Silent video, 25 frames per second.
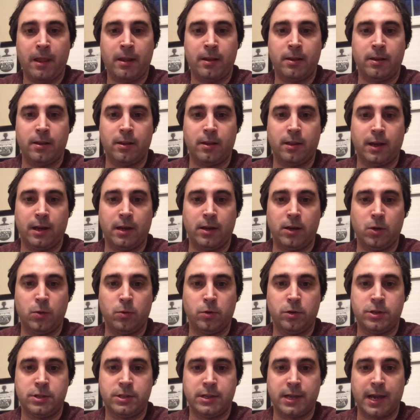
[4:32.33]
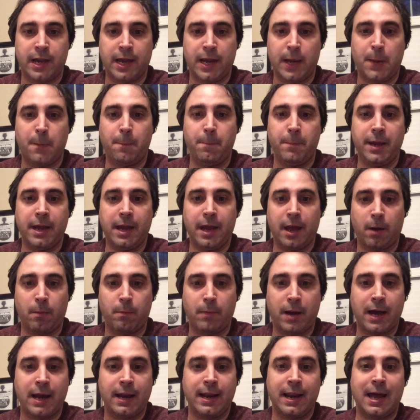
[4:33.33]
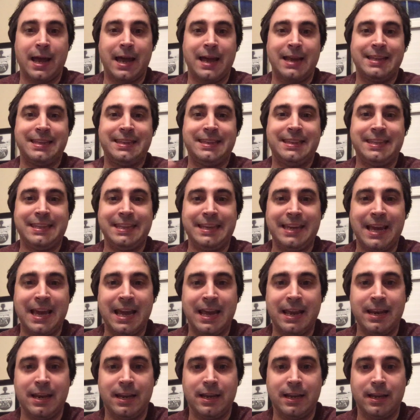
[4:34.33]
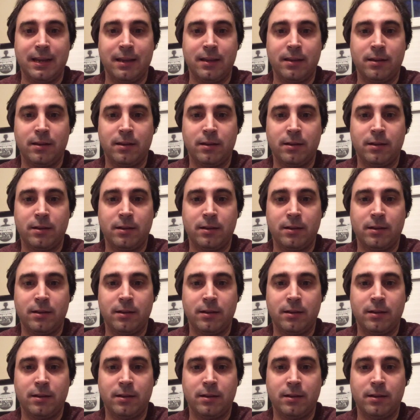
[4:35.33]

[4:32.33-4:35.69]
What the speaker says: then you would say, mi hermana tiene